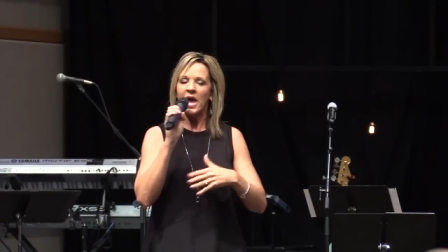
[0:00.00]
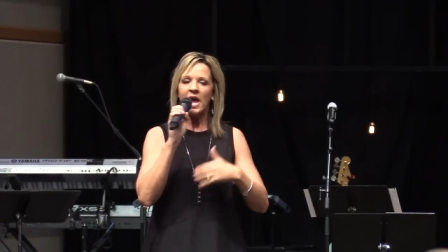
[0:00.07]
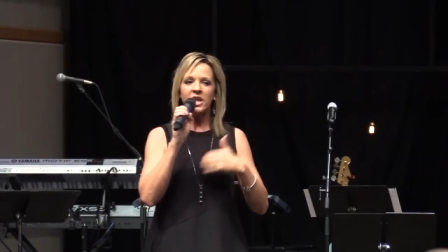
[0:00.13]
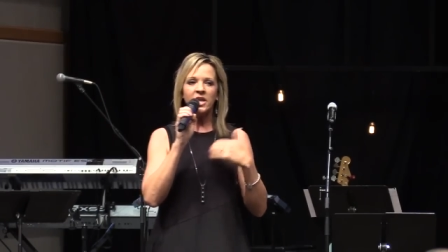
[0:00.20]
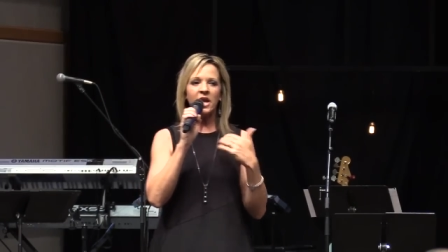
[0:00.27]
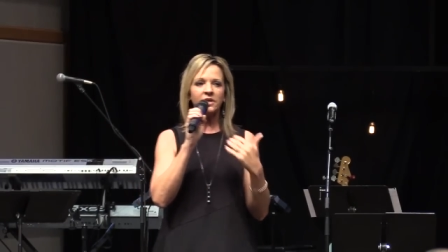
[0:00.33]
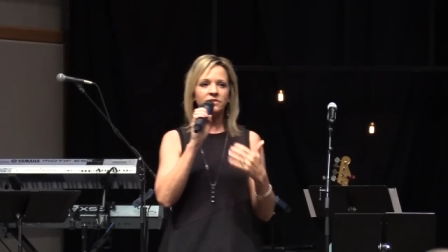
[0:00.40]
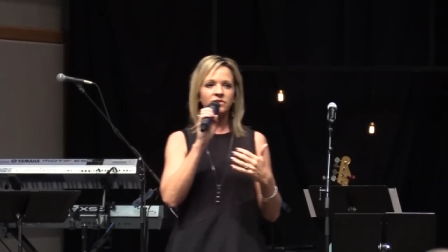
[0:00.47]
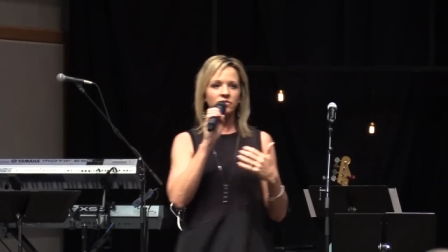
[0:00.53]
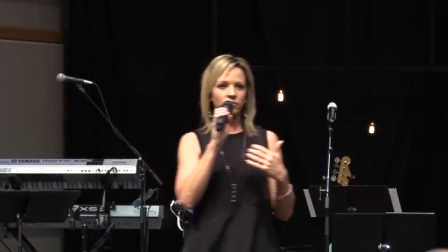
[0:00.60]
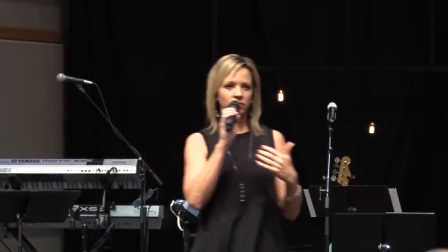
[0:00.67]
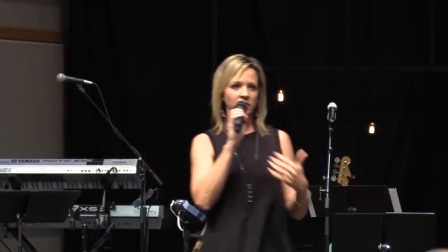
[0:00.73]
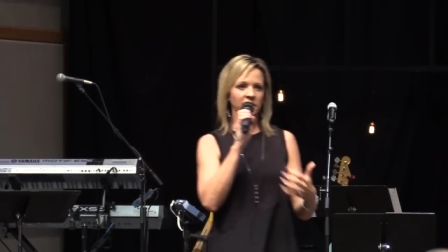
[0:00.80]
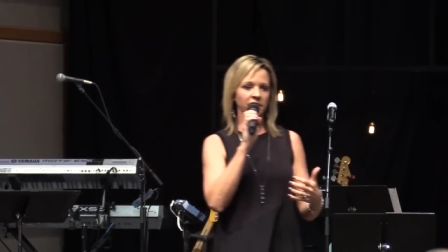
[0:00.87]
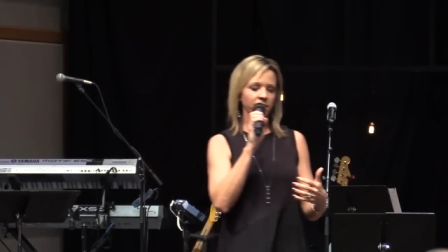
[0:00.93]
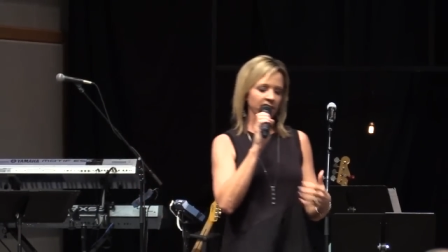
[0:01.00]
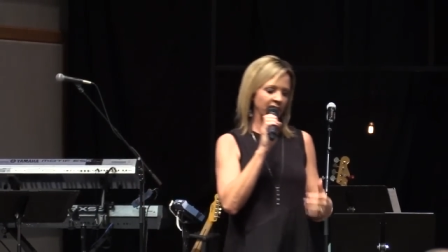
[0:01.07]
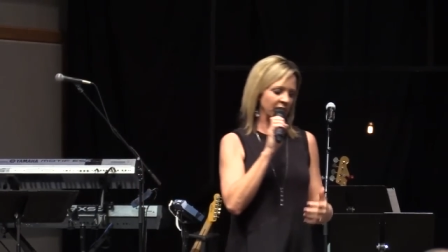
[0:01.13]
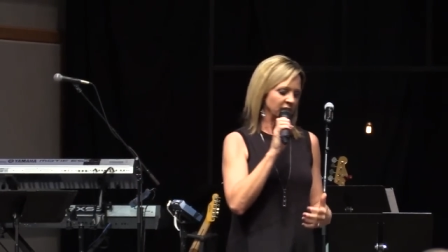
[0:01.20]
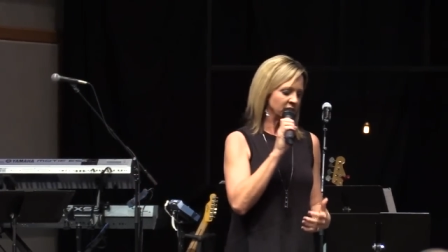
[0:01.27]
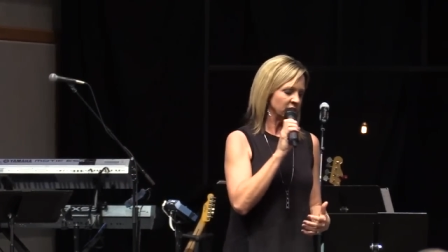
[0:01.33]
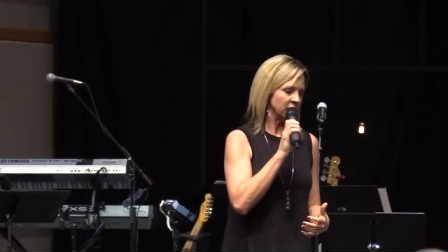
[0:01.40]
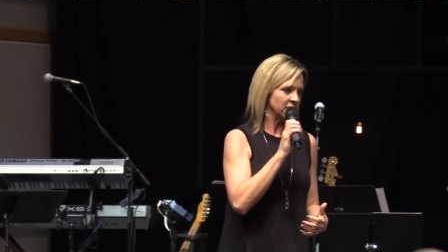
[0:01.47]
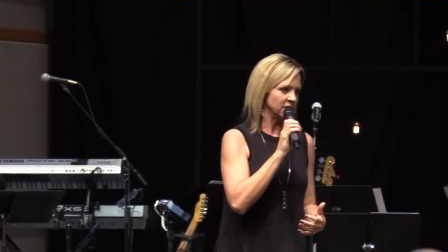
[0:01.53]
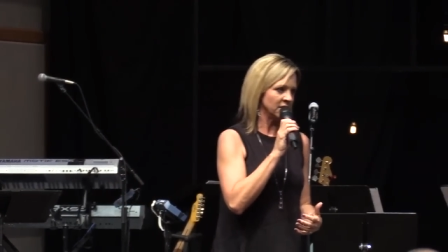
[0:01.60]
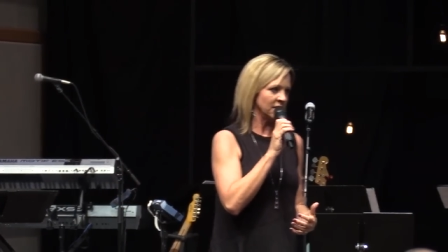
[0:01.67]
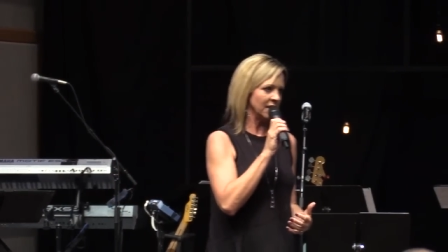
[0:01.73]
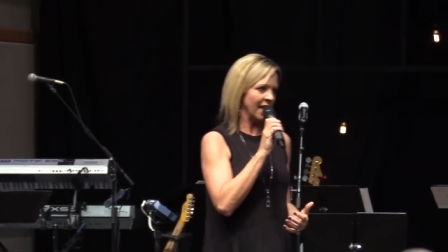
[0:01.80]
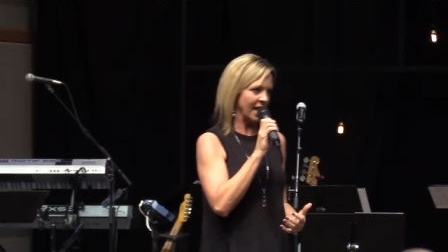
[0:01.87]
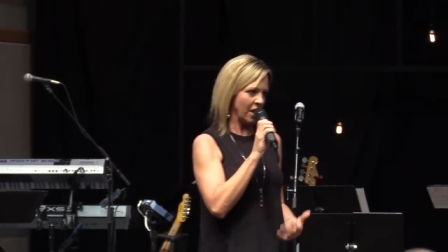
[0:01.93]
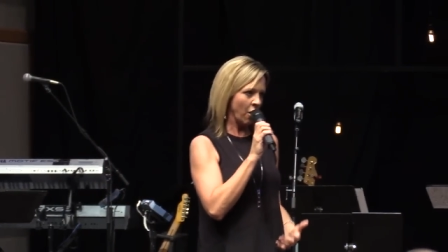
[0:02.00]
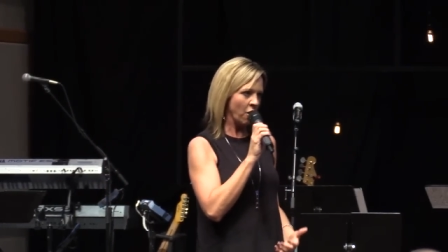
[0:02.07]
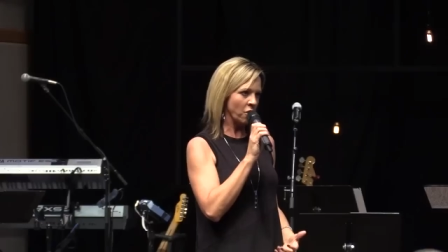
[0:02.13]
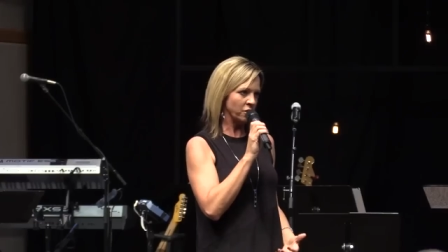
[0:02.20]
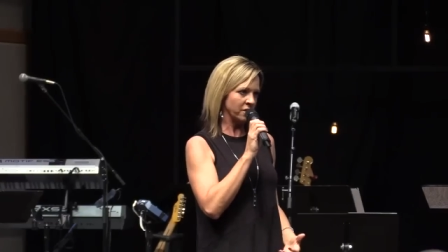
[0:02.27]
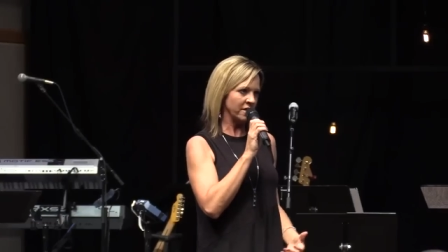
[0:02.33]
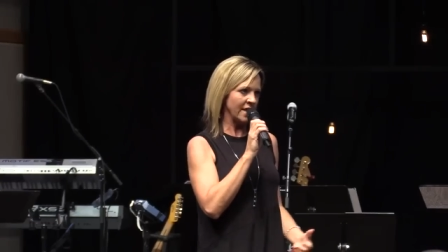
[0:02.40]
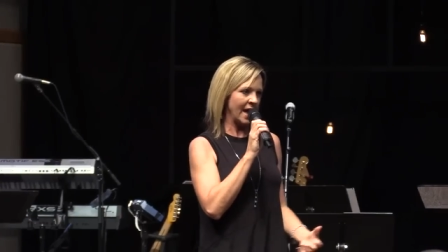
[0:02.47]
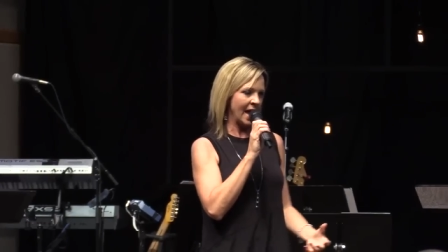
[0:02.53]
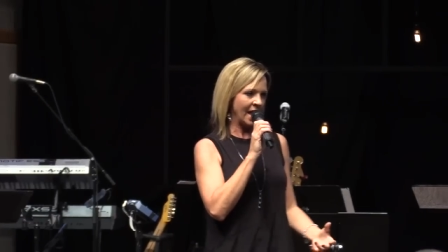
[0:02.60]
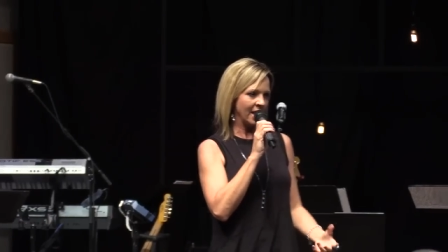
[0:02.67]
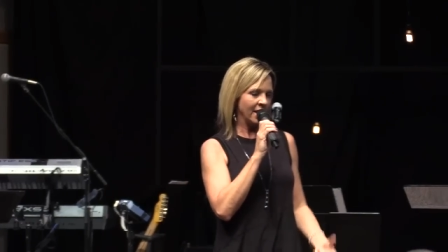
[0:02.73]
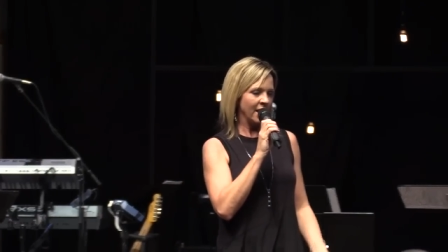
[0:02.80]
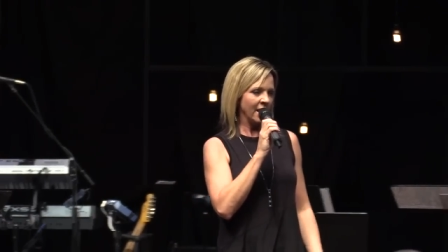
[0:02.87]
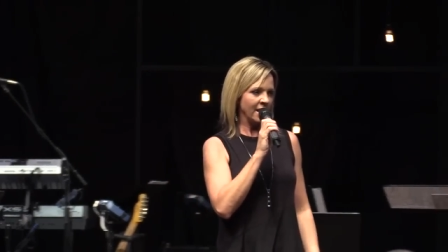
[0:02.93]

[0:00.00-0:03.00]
And you have to really begin to to lay hold of that